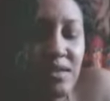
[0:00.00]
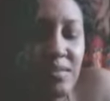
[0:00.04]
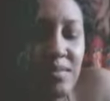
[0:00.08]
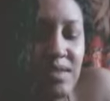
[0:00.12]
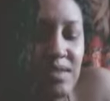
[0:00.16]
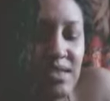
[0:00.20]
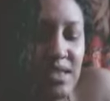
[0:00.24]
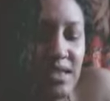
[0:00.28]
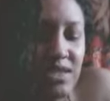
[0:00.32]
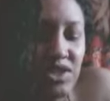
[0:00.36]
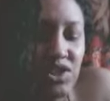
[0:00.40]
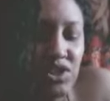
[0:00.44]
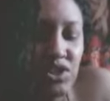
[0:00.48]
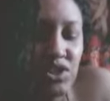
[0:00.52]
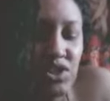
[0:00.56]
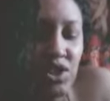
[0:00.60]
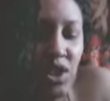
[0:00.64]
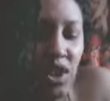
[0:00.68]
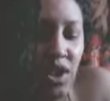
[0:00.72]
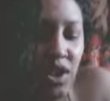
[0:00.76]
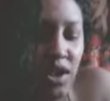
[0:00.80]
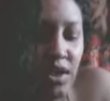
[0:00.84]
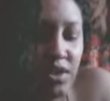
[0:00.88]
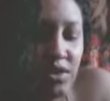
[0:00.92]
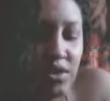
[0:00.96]
and limitations
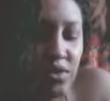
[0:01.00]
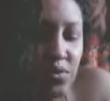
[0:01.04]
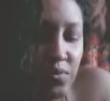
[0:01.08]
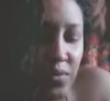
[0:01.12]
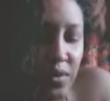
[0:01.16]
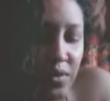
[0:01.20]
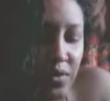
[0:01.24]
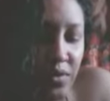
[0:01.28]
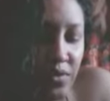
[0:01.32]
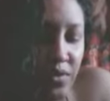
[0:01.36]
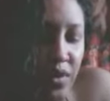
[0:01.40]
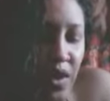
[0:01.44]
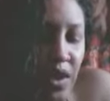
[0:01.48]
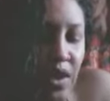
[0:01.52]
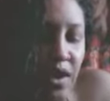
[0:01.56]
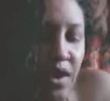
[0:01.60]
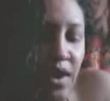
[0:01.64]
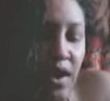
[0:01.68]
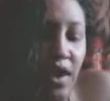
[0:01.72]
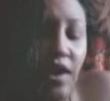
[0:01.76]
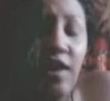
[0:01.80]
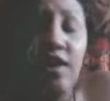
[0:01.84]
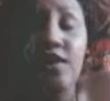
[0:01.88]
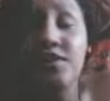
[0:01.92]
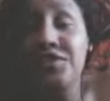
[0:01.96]
on growth
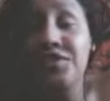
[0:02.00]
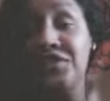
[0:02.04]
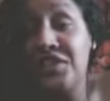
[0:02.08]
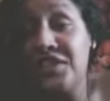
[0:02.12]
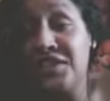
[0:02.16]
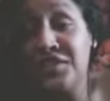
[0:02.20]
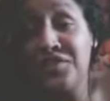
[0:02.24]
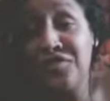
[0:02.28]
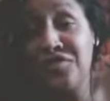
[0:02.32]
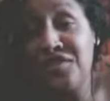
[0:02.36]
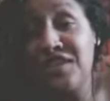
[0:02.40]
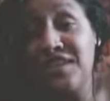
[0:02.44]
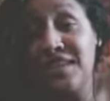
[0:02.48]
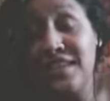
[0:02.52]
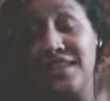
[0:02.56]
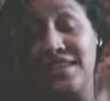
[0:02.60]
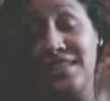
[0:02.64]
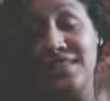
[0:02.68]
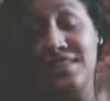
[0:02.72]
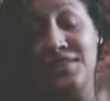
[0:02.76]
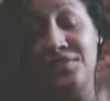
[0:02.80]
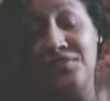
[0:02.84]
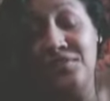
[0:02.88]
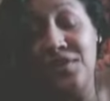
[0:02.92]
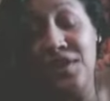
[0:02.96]
are the
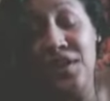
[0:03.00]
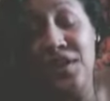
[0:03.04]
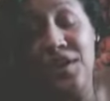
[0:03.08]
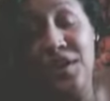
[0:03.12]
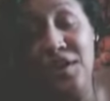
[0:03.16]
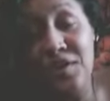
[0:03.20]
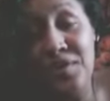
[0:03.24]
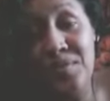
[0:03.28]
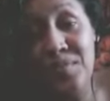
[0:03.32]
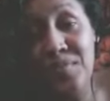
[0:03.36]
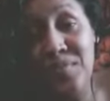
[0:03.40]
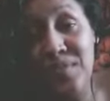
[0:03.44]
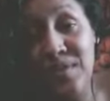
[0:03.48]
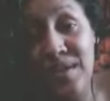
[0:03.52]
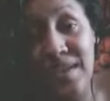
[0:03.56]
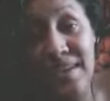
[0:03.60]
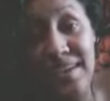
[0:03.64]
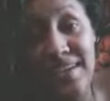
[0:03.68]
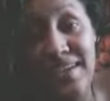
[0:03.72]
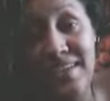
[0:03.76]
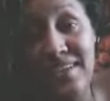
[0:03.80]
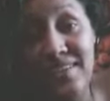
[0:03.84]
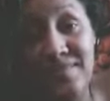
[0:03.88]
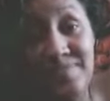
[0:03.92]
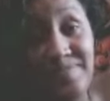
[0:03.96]
ingredients for
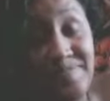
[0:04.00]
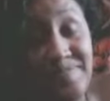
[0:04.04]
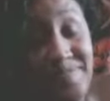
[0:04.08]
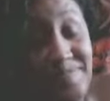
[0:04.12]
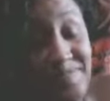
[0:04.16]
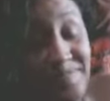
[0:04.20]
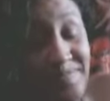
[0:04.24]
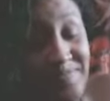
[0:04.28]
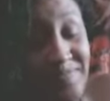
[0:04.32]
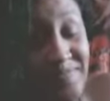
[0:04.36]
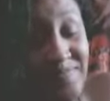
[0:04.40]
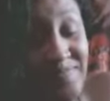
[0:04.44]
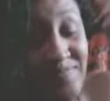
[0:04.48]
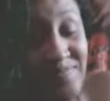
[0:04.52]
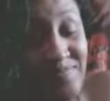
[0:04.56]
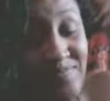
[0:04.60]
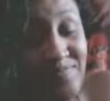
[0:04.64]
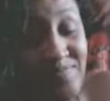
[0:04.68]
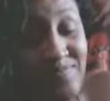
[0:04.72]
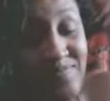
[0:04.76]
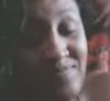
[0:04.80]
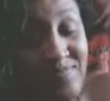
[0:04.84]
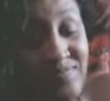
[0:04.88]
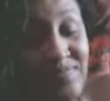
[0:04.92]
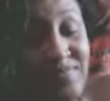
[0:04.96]
heartbreak.
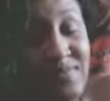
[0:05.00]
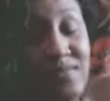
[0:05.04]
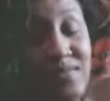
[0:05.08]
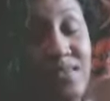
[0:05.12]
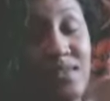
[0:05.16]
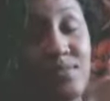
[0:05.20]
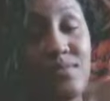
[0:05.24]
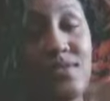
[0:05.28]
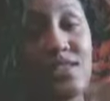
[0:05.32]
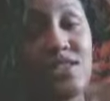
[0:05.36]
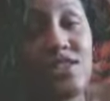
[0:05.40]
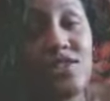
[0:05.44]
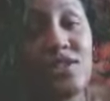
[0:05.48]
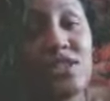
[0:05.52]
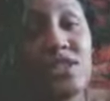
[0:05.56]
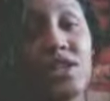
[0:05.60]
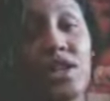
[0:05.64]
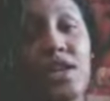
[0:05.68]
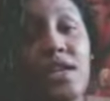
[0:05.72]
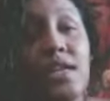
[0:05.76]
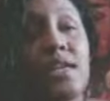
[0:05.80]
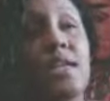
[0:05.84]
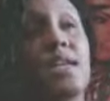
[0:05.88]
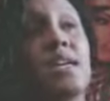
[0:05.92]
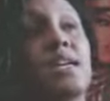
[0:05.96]
Once you
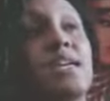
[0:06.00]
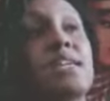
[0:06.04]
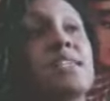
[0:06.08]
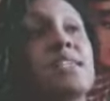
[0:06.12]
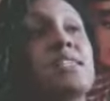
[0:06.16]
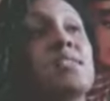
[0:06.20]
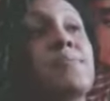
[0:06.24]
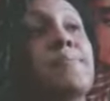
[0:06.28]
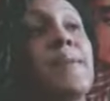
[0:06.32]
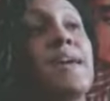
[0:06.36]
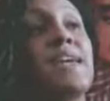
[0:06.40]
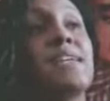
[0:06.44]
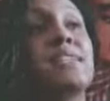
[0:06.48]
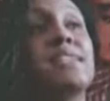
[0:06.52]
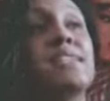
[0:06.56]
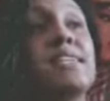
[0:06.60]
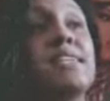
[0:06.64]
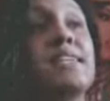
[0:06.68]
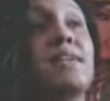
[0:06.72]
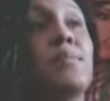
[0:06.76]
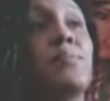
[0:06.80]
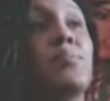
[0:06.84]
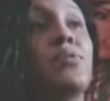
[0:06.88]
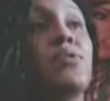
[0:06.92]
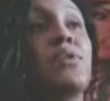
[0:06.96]
start
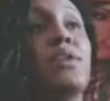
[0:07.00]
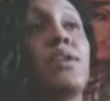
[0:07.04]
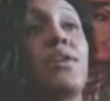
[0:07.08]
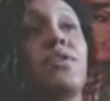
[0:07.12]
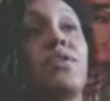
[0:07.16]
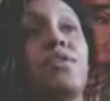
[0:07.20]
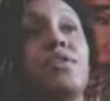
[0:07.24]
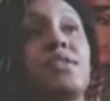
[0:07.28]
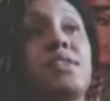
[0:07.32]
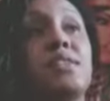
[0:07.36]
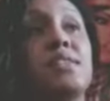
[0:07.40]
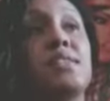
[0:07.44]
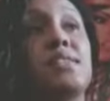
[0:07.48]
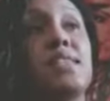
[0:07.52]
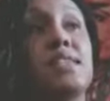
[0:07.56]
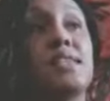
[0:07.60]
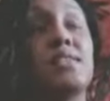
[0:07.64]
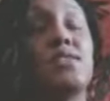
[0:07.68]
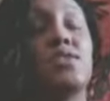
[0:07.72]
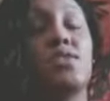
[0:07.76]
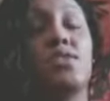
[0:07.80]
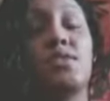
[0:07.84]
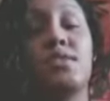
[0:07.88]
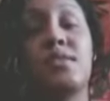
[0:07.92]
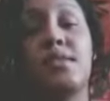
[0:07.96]
expecting and putting all these
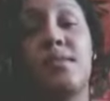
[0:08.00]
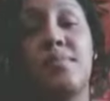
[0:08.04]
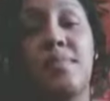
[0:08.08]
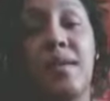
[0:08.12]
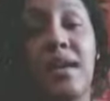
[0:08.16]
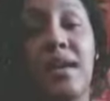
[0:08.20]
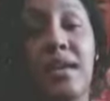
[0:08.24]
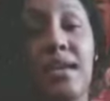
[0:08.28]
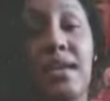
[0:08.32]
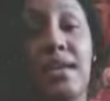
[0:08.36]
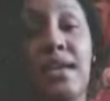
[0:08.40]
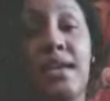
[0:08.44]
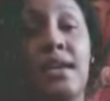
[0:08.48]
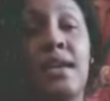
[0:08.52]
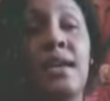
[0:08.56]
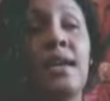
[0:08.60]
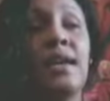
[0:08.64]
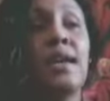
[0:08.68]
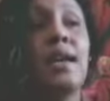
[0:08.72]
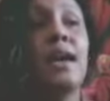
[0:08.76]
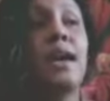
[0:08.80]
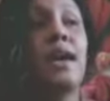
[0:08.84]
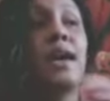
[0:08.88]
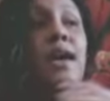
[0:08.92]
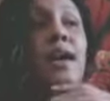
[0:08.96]
things on somebody
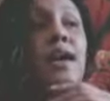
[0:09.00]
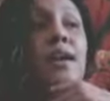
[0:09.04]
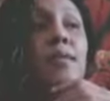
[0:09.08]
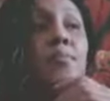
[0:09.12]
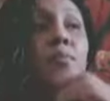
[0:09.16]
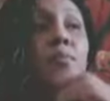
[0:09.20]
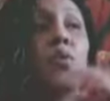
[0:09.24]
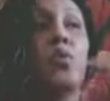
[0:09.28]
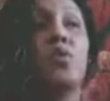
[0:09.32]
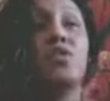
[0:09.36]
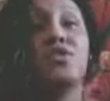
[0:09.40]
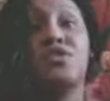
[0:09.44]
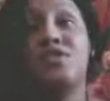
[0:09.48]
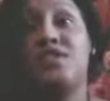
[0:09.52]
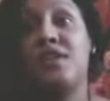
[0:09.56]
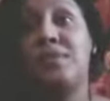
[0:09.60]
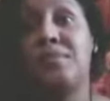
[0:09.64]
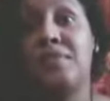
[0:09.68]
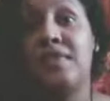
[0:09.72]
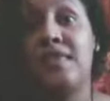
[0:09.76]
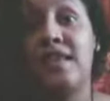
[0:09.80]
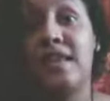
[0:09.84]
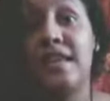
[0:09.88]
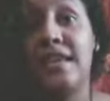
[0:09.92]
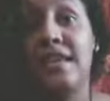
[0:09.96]
or
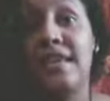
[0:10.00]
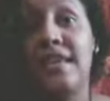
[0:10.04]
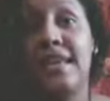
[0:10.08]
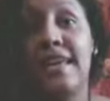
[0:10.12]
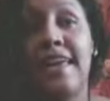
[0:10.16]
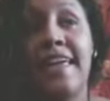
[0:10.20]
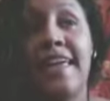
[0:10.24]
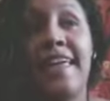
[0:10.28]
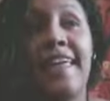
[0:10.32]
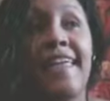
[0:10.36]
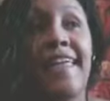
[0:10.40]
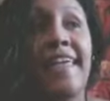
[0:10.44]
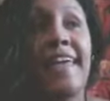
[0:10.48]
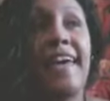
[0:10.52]
something,